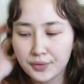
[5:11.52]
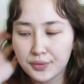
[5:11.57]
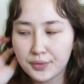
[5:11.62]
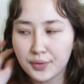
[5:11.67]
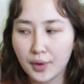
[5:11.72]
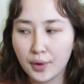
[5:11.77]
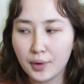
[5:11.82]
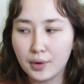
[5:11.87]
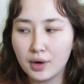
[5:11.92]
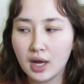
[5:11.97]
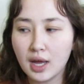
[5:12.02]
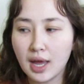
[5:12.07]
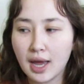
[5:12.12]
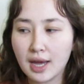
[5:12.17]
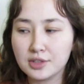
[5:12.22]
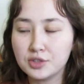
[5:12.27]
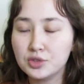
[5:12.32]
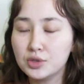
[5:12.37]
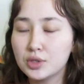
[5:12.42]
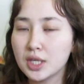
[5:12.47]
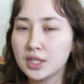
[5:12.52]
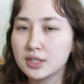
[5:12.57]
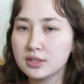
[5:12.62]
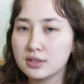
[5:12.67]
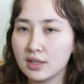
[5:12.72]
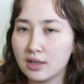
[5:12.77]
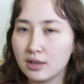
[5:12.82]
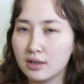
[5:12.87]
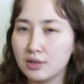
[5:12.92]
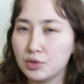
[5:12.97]
So as you guys
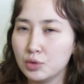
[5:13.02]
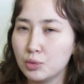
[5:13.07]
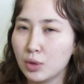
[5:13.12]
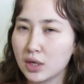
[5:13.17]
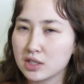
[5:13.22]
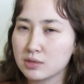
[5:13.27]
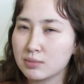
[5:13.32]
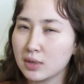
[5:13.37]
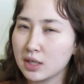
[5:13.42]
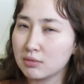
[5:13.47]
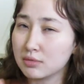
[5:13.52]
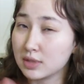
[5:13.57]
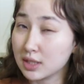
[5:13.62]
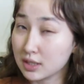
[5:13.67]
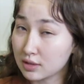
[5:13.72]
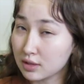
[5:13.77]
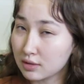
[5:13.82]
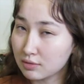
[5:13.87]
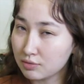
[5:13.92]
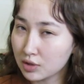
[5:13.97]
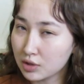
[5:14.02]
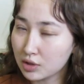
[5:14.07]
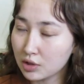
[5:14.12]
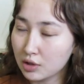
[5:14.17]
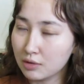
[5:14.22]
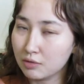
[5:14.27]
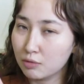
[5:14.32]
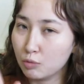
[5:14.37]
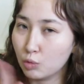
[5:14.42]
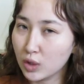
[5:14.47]
know, if you watch my recent
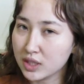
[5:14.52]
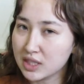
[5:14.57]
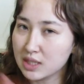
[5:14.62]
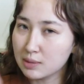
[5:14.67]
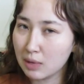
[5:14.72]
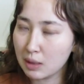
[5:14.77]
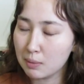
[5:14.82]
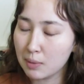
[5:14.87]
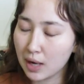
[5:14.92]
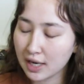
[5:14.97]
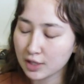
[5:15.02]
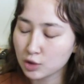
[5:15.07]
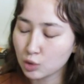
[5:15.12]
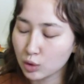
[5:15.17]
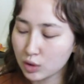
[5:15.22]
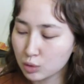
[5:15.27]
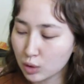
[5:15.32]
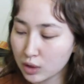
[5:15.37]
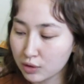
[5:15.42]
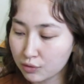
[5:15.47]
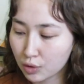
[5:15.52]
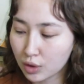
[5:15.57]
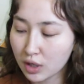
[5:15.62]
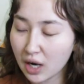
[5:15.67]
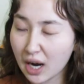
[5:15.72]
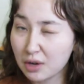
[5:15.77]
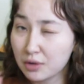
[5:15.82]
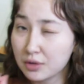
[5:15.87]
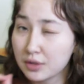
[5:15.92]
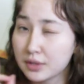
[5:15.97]
video of What's in My Bag
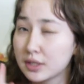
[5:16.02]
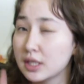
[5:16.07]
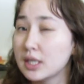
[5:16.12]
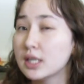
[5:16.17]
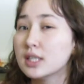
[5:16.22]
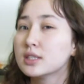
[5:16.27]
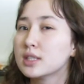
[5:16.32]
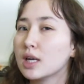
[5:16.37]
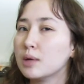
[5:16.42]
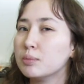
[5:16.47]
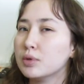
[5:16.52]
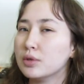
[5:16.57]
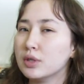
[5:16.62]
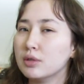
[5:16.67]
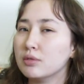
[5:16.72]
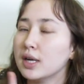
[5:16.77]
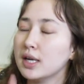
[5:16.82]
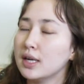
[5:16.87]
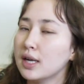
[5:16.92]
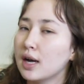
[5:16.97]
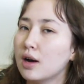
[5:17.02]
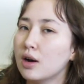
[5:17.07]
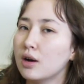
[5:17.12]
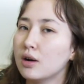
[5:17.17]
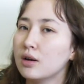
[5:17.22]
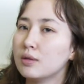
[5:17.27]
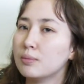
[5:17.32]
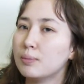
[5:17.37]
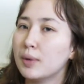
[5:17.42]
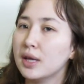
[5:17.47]
2024, I don't think it's uploaded right now
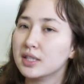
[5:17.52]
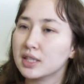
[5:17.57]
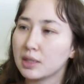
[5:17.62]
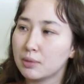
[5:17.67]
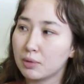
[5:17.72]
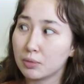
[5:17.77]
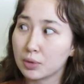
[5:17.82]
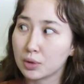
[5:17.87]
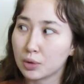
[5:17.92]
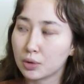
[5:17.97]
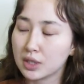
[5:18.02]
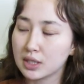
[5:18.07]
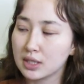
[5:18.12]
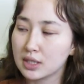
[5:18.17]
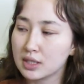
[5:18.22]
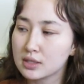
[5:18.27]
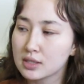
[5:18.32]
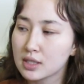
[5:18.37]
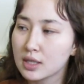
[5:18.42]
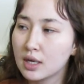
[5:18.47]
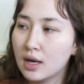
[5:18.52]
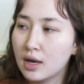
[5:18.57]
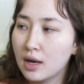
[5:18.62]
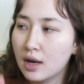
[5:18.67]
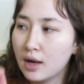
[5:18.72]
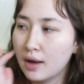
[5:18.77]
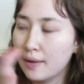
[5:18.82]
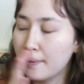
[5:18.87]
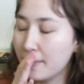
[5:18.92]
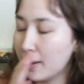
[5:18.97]
by the time I'm recording this.
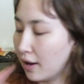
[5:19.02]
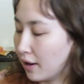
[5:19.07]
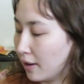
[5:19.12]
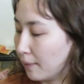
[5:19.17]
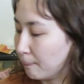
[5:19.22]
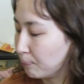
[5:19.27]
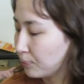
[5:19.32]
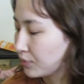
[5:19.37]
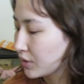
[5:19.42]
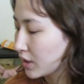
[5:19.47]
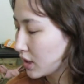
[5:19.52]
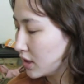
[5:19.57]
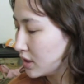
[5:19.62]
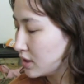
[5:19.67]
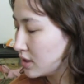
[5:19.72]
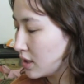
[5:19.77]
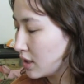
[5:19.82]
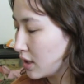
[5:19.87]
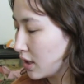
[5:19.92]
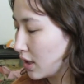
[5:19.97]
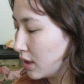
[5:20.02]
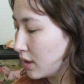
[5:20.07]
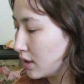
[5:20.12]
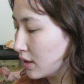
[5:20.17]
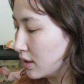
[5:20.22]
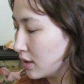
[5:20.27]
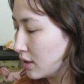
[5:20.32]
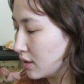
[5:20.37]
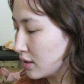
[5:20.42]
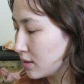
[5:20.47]
Because today
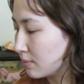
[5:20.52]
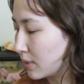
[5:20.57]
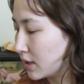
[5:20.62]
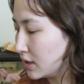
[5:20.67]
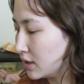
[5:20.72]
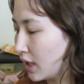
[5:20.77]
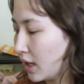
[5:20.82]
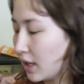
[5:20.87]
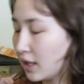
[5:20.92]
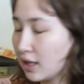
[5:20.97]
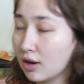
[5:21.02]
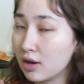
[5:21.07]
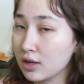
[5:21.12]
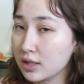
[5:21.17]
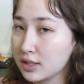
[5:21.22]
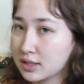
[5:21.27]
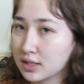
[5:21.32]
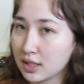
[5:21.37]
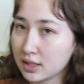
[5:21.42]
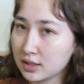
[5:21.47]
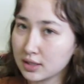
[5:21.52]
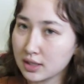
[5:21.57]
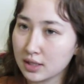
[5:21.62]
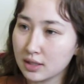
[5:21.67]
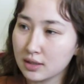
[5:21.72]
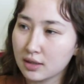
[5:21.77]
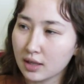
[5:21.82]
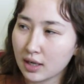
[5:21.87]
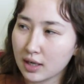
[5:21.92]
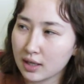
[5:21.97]
is Monday, August
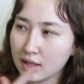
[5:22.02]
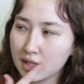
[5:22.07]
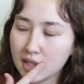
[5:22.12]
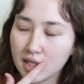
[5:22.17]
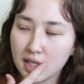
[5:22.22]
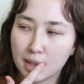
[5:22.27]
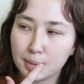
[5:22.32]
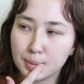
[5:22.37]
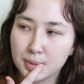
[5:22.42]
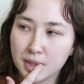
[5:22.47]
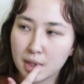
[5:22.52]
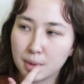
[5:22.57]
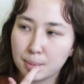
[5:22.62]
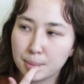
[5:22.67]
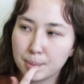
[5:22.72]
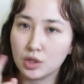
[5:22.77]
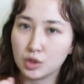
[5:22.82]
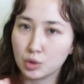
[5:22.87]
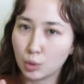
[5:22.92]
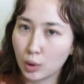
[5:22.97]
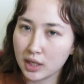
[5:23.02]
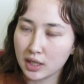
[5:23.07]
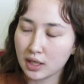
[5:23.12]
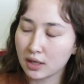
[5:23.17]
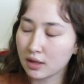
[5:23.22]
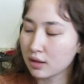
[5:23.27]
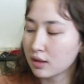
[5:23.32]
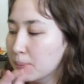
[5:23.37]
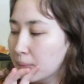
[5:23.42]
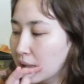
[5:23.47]
19th, and I think it comes up the
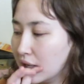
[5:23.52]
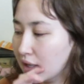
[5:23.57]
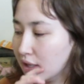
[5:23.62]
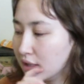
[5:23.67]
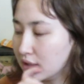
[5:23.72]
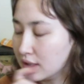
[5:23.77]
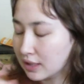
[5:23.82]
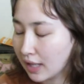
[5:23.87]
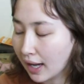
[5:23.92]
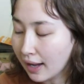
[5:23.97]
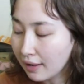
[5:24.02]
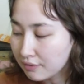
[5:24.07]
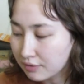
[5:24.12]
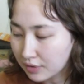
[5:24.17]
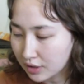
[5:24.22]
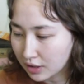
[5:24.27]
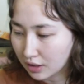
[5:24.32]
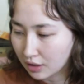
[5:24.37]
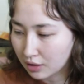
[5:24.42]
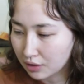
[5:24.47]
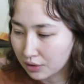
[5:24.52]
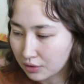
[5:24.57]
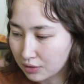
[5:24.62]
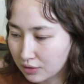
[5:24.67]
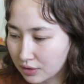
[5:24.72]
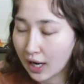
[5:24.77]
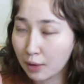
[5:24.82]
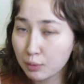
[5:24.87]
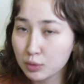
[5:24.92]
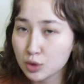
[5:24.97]
20th. But in that
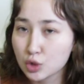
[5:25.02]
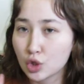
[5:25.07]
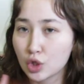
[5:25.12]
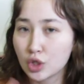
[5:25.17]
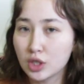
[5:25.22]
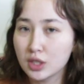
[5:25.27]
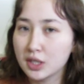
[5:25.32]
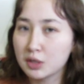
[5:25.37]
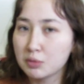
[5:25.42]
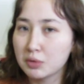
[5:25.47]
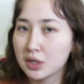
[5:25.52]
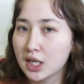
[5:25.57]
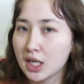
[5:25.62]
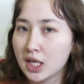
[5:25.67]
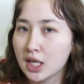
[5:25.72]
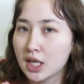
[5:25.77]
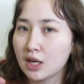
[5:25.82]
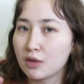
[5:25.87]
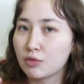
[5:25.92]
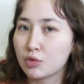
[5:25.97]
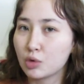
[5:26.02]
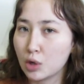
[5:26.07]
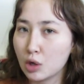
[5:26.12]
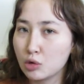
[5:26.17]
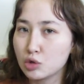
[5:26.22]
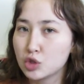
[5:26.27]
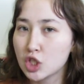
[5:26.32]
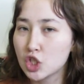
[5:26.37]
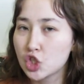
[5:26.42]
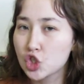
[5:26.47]
video, I was currently reading
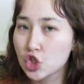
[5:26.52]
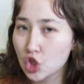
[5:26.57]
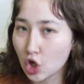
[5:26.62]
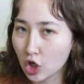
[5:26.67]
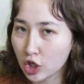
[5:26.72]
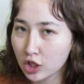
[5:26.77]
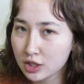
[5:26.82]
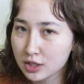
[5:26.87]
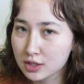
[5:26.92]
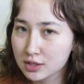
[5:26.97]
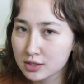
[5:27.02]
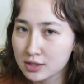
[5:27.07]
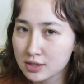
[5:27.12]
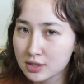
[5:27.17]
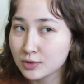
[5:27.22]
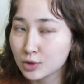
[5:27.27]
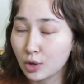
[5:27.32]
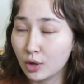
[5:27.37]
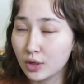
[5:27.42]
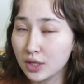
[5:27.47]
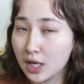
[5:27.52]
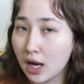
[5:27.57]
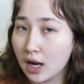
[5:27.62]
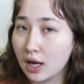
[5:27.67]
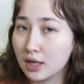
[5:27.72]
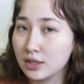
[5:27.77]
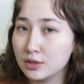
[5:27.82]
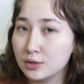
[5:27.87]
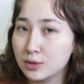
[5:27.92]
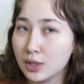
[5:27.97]
Ferocious Sharks. So
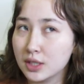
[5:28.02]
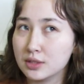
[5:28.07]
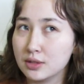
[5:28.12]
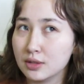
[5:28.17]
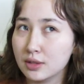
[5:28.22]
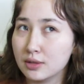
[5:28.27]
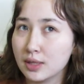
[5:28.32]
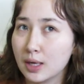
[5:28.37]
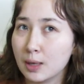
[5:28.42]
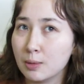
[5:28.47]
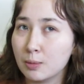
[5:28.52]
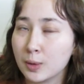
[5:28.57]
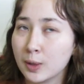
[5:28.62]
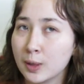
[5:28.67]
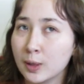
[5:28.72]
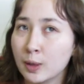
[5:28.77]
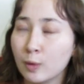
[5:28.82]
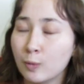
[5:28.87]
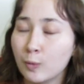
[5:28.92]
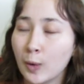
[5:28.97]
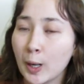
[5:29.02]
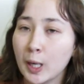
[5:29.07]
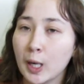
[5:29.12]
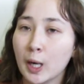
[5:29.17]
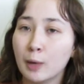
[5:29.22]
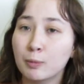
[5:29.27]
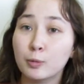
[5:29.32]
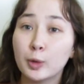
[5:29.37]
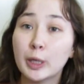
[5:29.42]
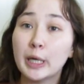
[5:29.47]
yeah, you guys know that
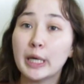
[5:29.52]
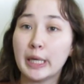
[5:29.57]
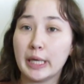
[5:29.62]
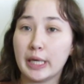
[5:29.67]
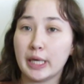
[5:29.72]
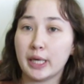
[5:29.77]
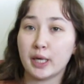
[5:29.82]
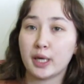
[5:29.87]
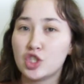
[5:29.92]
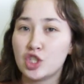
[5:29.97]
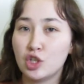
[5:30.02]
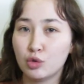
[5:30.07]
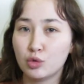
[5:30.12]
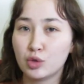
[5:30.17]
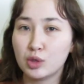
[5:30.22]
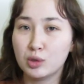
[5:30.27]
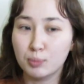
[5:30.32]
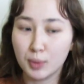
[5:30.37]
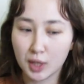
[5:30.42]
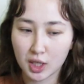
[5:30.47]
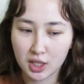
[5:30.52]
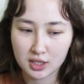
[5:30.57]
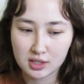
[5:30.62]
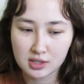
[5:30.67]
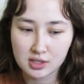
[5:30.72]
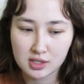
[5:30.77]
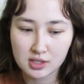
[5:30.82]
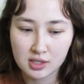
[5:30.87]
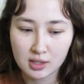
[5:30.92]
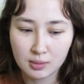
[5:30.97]
I'm reading children
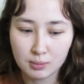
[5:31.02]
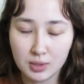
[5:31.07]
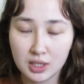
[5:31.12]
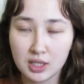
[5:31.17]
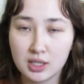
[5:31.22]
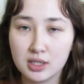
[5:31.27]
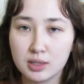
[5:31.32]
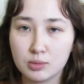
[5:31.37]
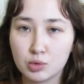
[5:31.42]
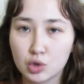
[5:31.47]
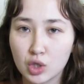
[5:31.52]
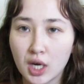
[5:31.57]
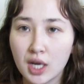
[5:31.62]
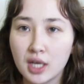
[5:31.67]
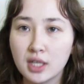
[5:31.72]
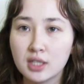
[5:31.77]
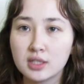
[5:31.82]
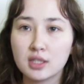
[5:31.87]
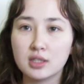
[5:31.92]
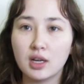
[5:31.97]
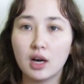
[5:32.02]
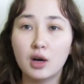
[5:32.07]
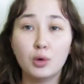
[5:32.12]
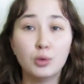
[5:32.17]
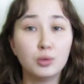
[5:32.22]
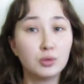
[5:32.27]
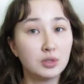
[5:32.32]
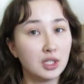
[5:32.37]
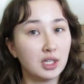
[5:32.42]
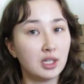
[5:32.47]
books because I'm trying to not
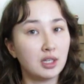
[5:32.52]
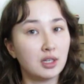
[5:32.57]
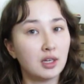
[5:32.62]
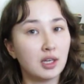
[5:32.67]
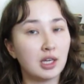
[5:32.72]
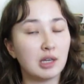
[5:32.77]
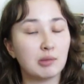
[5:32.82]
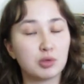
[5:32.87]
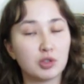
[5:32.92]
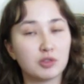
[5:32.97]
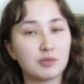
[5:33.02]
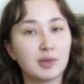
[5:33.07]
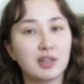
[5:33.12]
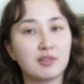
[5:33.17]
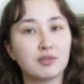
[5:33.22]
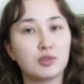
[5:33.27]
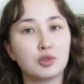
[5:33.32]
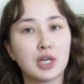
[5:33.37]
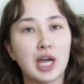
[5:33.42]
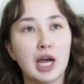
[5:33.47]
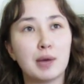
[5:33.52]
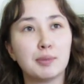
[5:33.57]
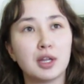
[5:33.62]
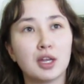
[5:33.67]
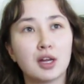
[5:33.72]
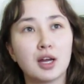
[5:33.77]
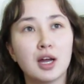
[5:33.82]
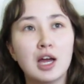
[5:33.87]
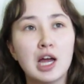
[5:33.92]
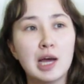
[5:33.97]
only improve my
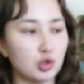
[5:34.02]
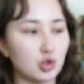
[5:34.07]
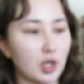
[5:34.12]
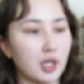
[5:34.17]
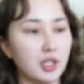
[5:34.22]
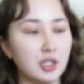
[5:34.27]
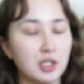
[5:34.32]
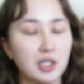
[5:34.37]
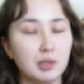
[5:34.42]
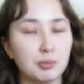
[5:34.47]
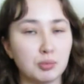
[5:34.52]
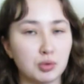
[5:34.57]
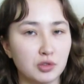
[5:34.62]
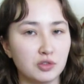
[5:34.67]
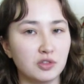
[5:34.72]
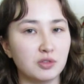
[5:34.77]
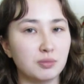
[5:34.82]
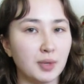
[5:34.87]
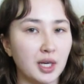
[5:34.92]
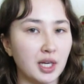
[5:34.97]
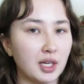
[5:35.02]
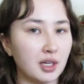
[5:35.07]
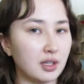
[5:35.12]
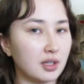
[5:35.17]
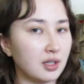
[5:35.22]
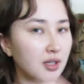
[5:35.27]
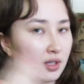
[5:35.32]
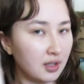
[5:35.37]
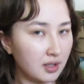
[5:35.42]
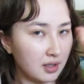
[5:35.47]
vocabulary, I'm trying to improve
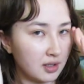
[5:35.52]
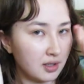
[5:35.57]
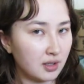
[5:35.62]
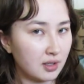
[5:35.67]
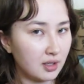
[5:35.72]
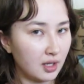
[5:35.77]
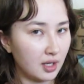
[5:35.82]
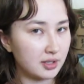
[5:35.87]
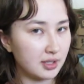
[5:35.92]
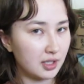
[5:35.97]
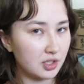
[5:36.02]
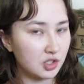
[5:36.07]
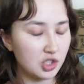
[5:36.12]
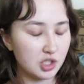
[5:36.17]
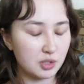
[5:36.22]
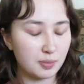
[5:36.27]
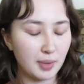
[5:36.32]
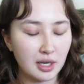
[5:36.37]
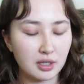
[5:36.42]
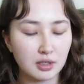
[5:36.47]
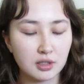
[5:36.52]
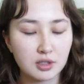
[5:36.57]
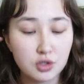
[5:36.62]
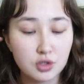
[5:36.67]
my attention span.